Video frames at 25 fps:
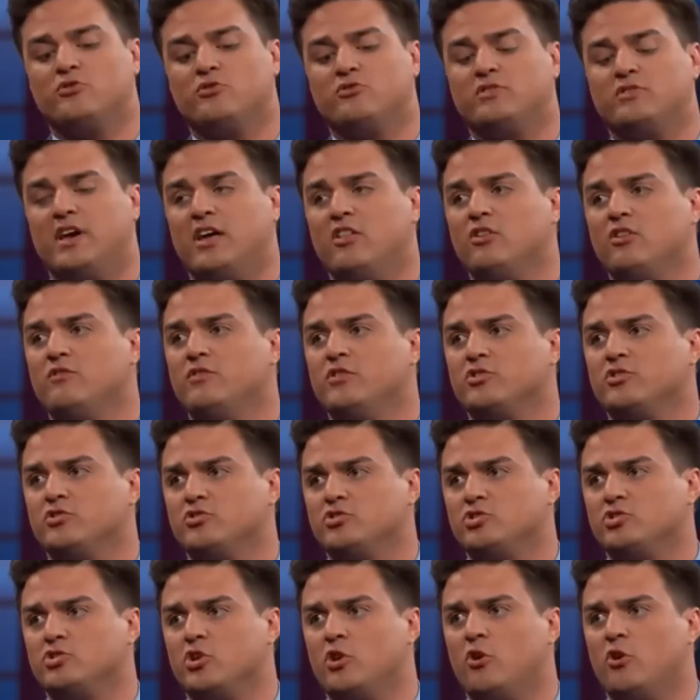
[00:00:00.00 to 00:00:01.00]
television
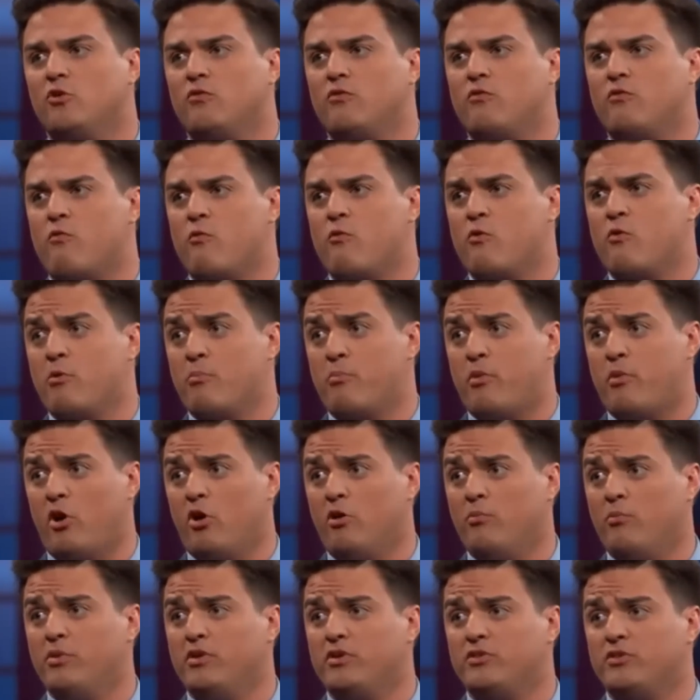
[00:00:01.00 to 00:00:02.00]
show for the
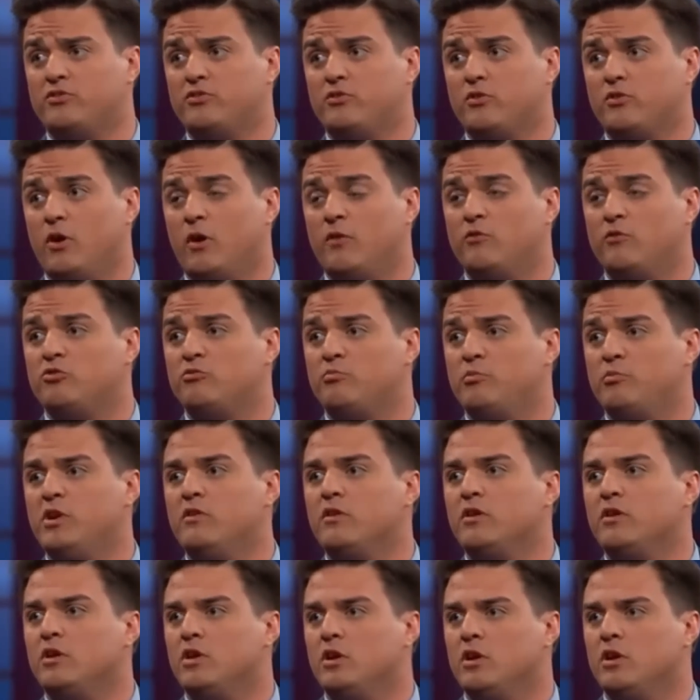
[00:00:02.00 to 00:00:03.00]
purpose of
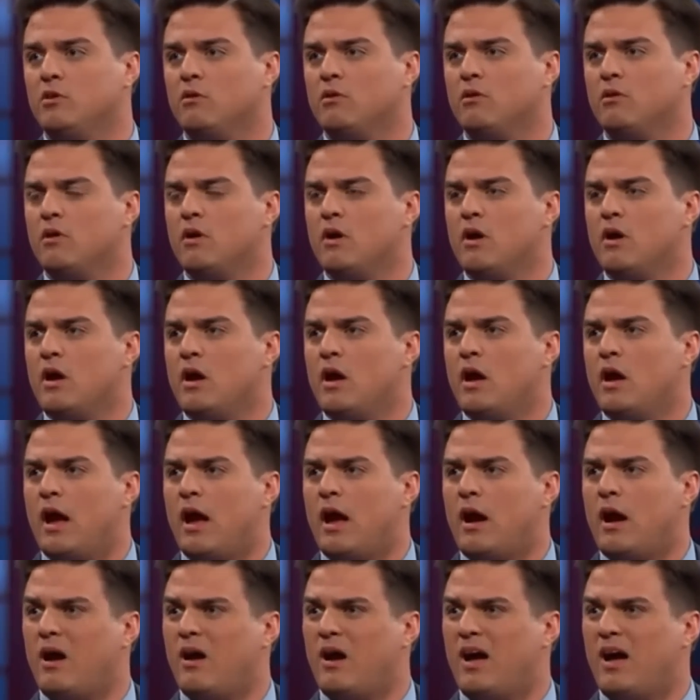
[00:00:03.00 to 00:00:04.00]
smearing you,
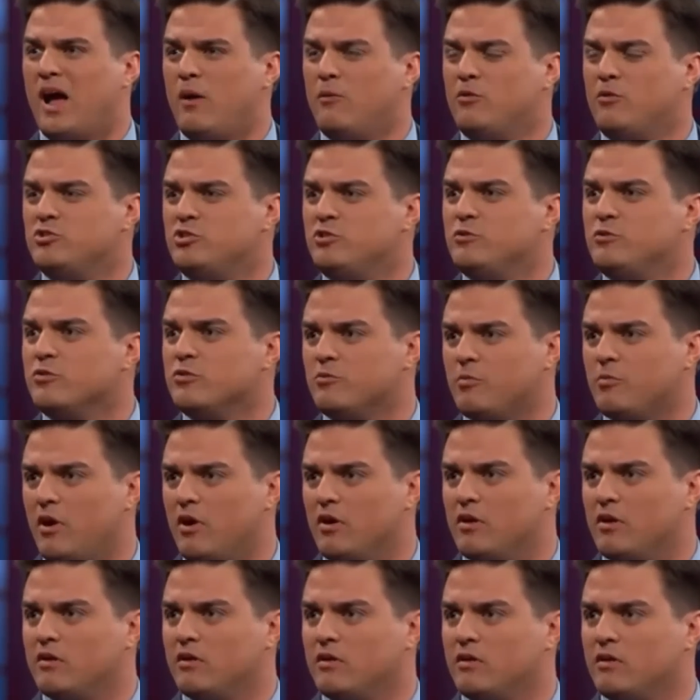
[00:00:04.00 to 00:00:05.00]
how would you respond?